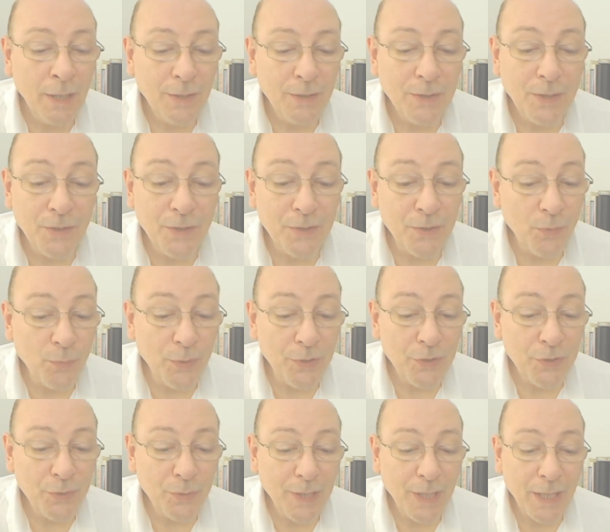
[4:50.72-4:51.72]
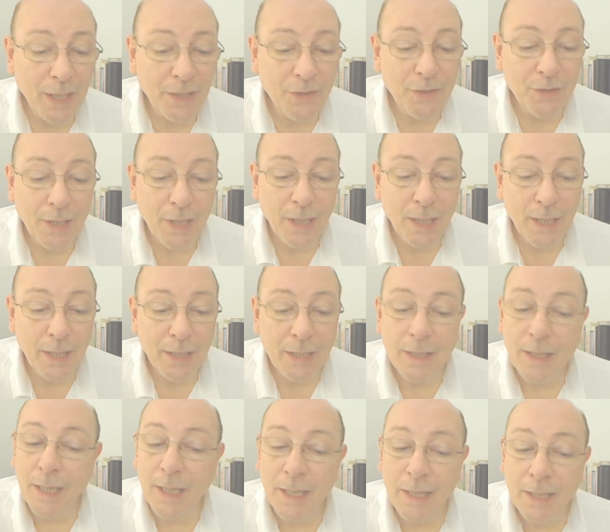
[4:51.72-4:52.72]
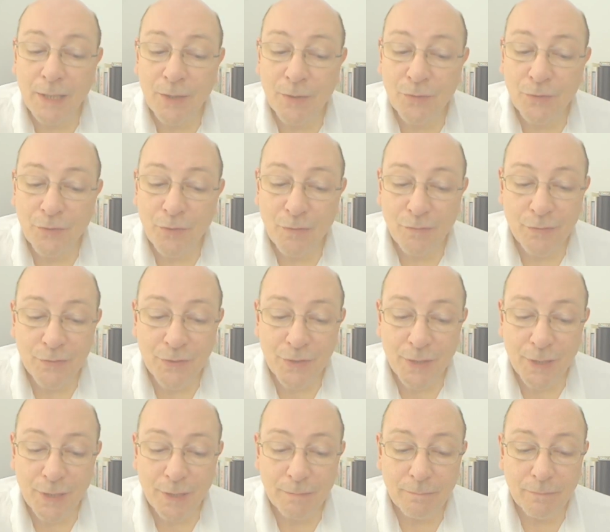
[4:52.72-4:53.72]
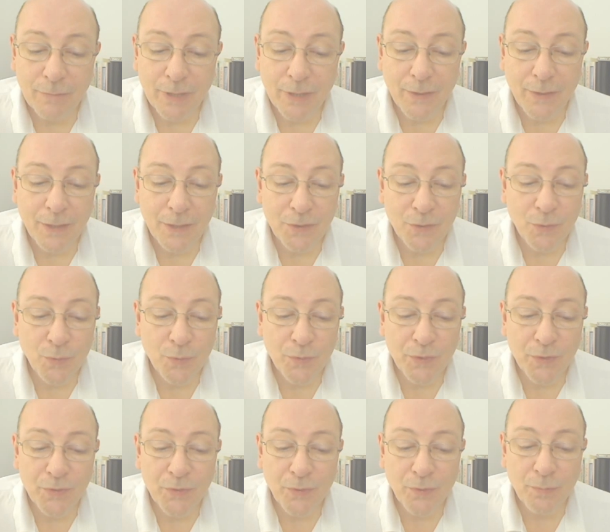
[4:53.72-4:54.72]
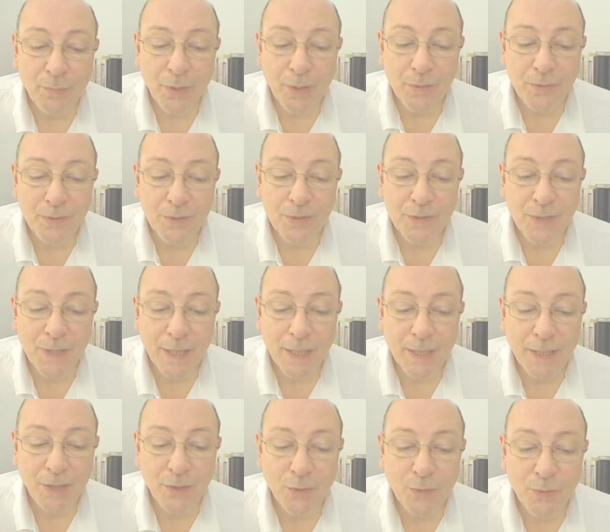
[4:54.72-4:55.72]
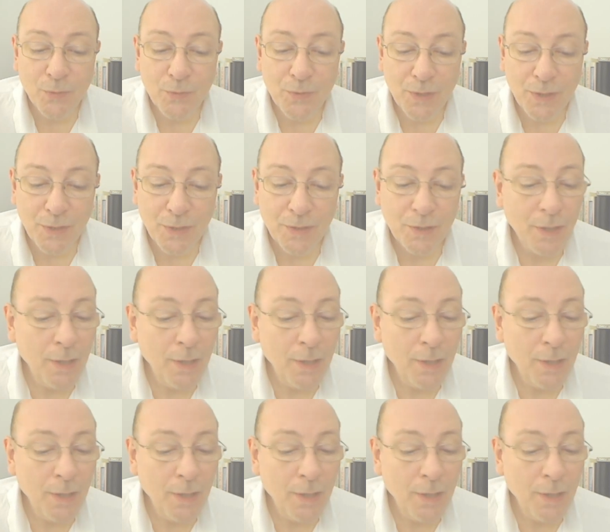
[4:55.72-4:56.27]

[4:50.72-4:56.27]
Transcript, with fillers: Does not wish to engage in any controversy, neither endorses nor opposes any causes.